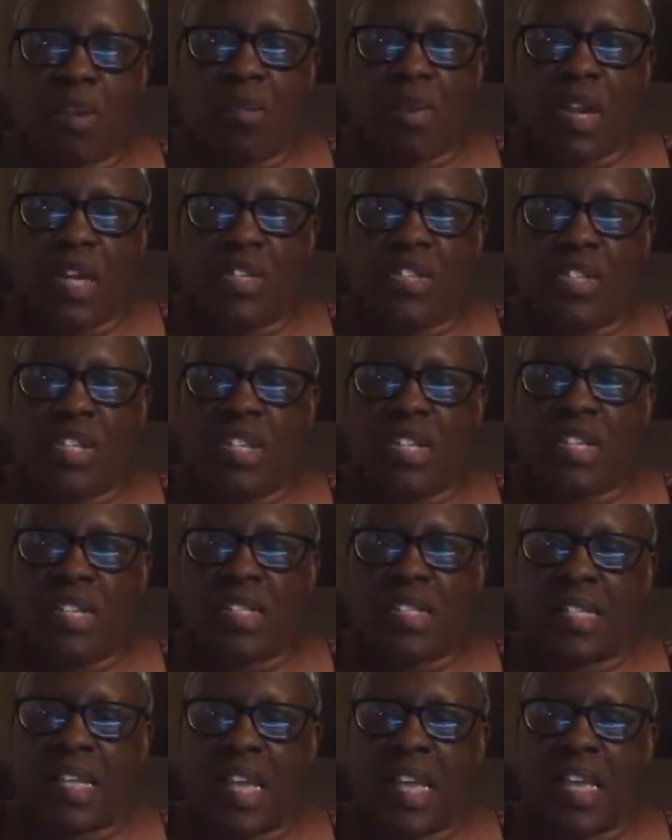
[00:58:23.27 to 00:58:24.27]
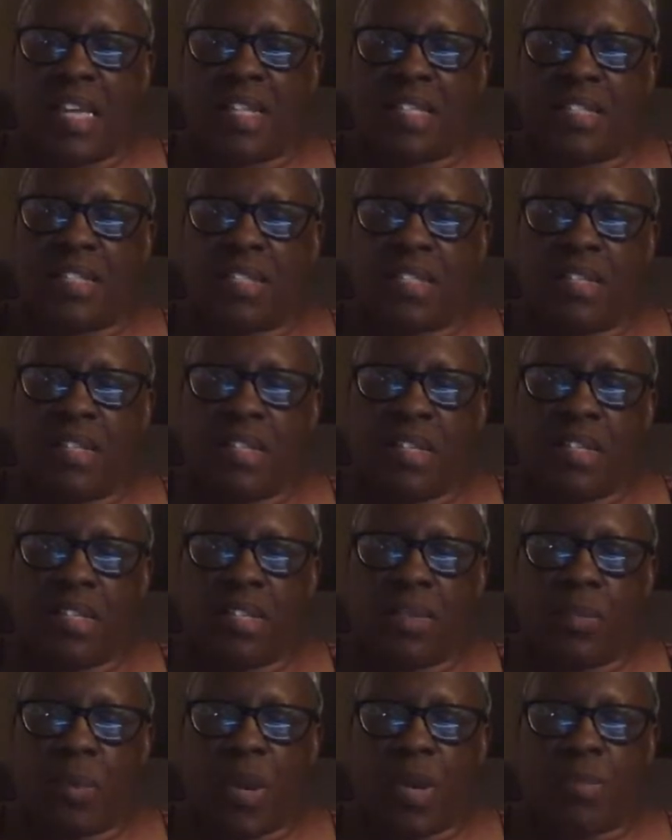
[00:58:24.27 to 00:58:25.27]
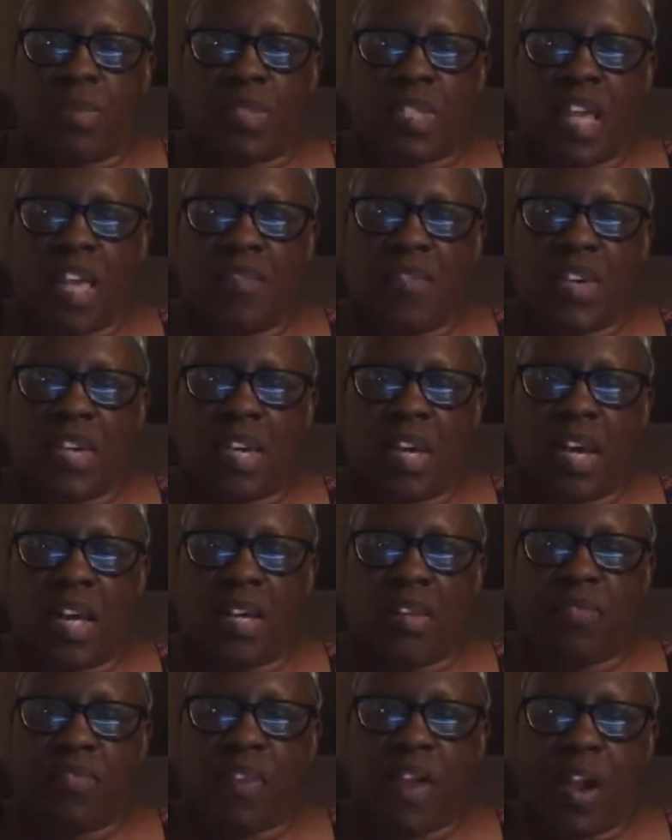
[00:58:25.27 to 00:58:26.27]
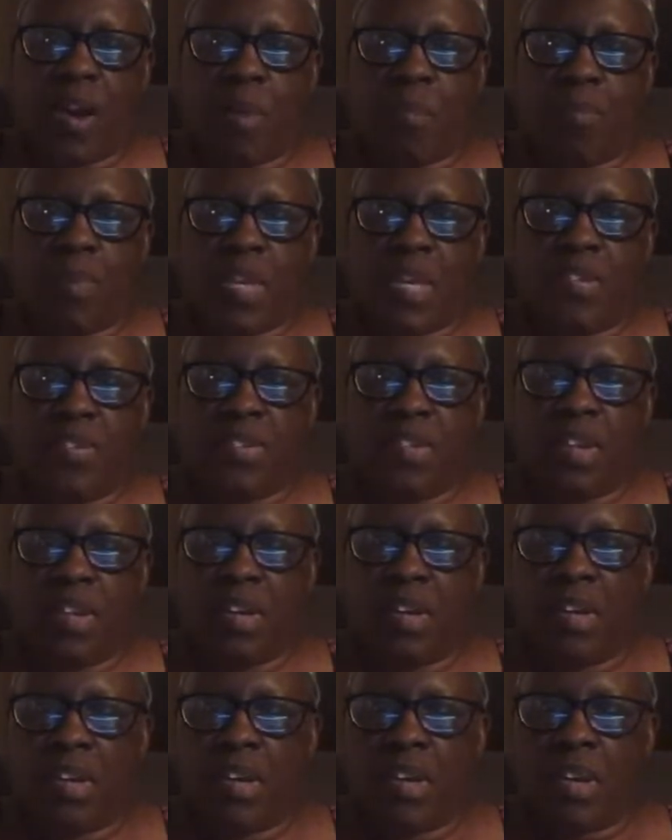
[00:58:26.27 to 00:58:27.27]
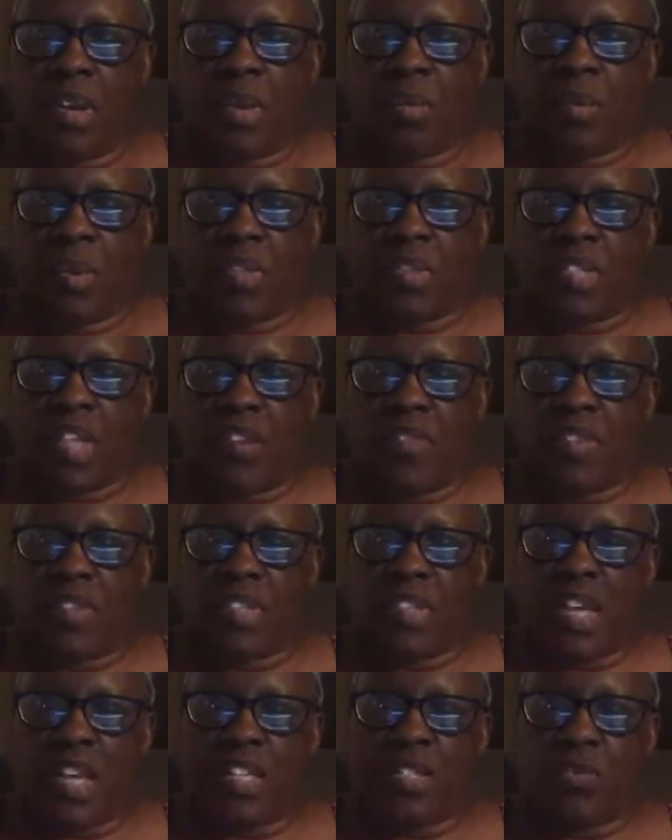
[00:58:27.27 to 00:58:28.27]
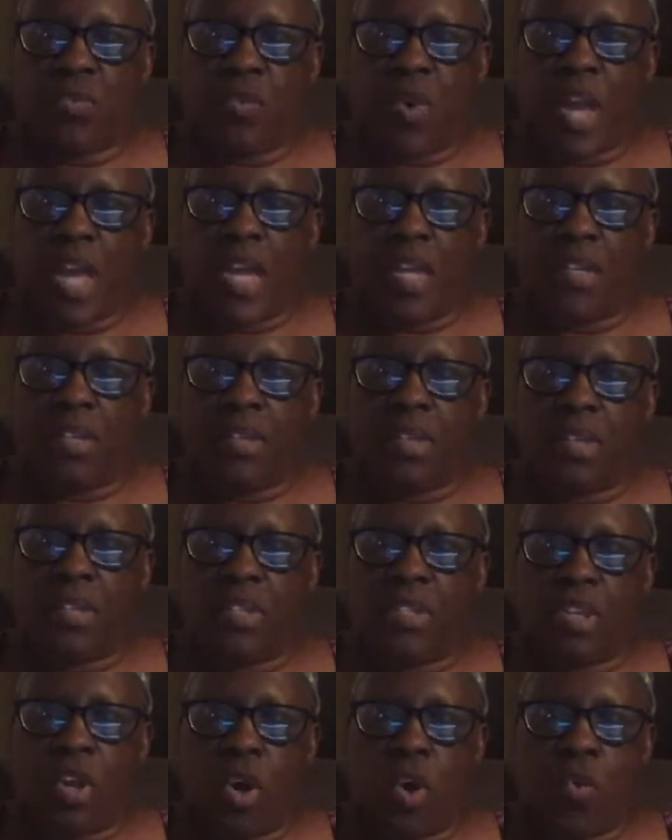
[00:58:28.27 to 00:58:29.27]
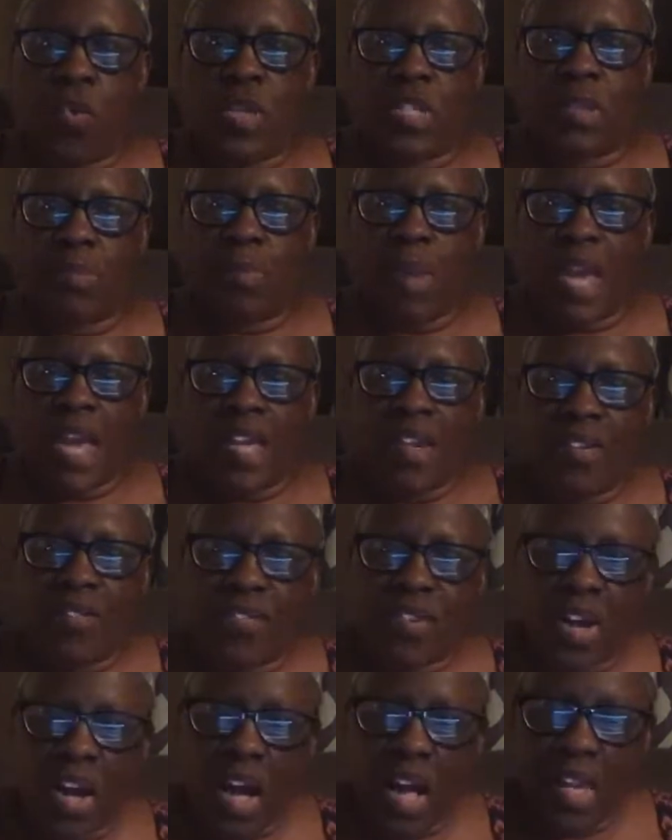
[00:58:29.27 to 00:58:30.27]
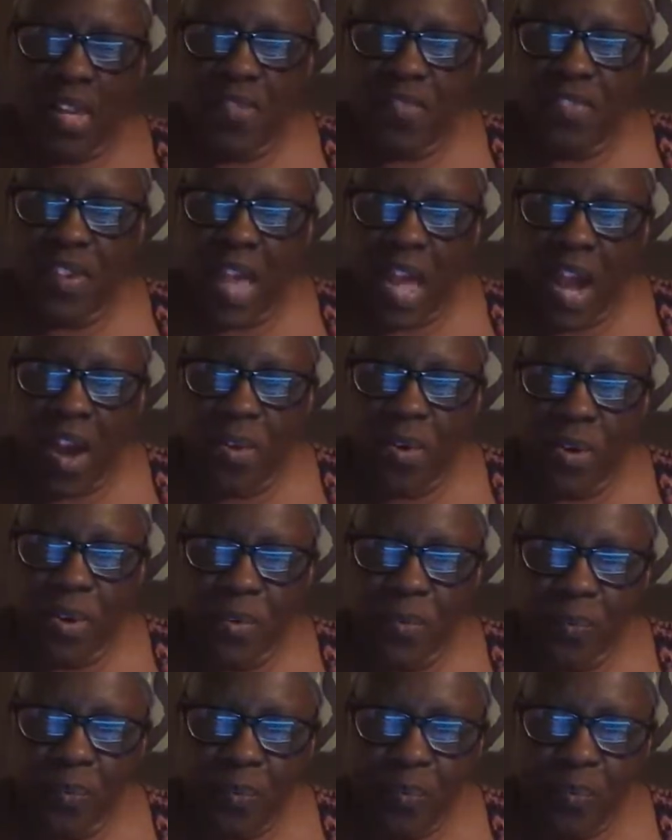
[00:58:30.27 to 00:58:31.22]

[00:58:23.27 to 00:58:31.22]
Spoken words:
Ray. Gigi says to Web Savvy, cauliflower pizza. Web Savvy says, wait, the dough was made of cauliflower?